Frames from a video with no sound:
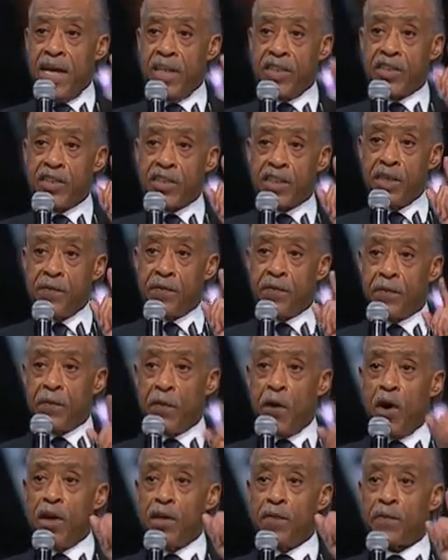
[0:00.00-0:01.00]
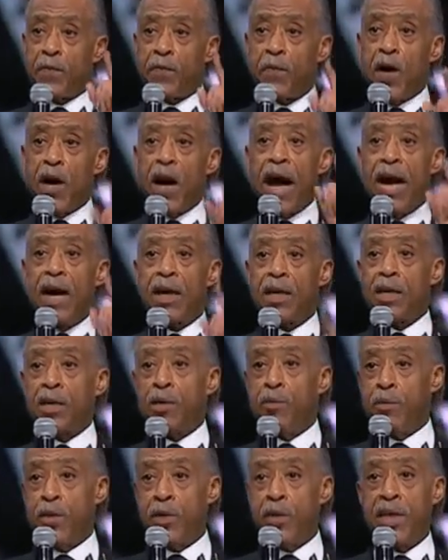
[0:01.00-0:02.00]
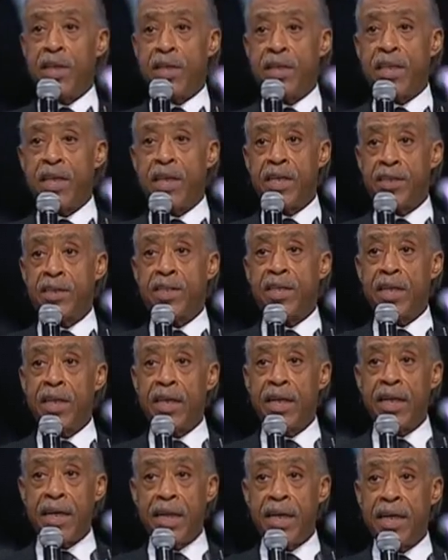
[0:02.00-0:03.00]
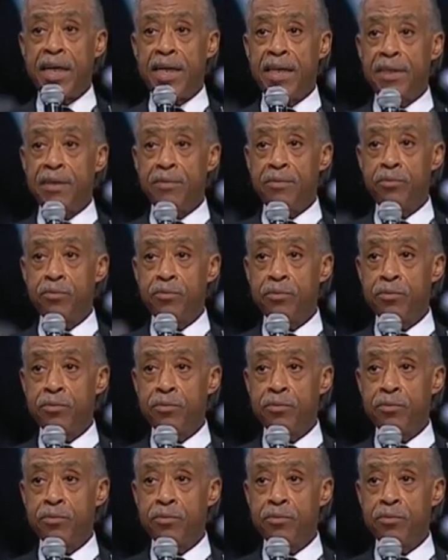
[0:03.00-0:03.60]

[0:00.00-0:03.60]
and she fought for our community until the end.